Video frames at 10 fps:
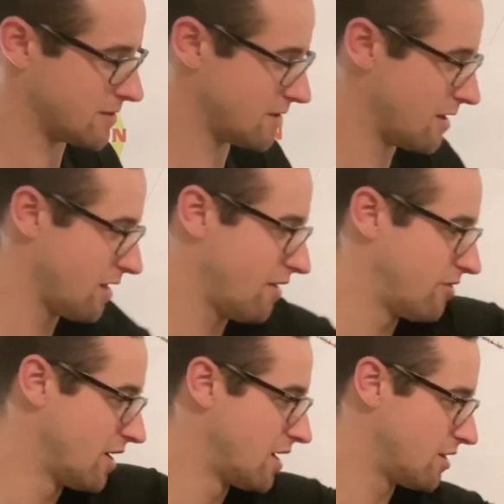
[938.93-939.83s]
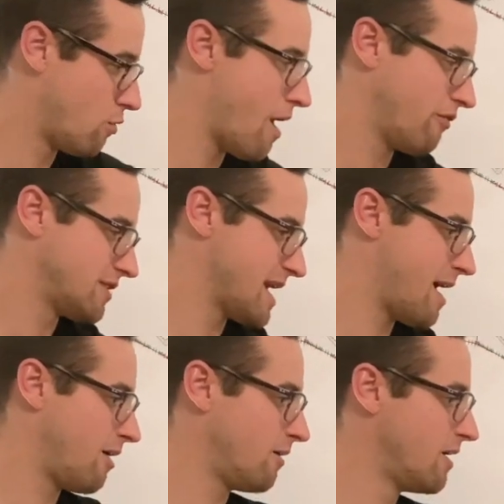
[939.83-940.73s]
So I love the waffle
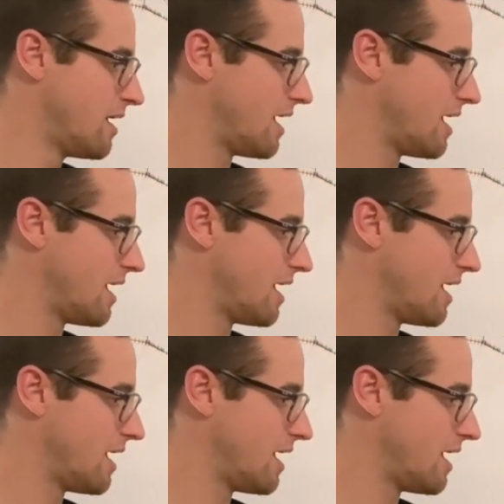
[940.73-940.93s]
towel.